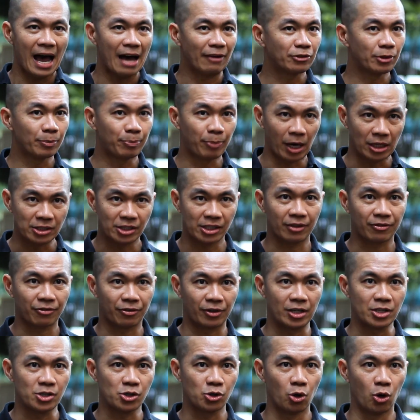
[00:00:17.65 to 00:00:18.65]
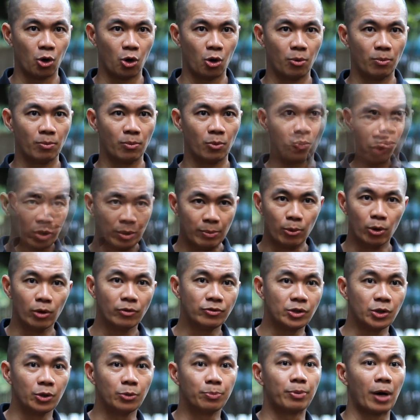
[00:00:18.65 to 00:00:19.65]
After Project First Home, we
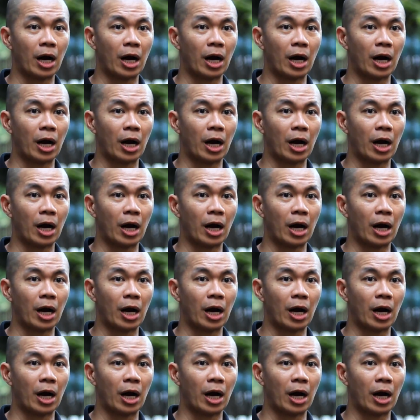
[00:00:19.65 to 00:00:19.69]
moved to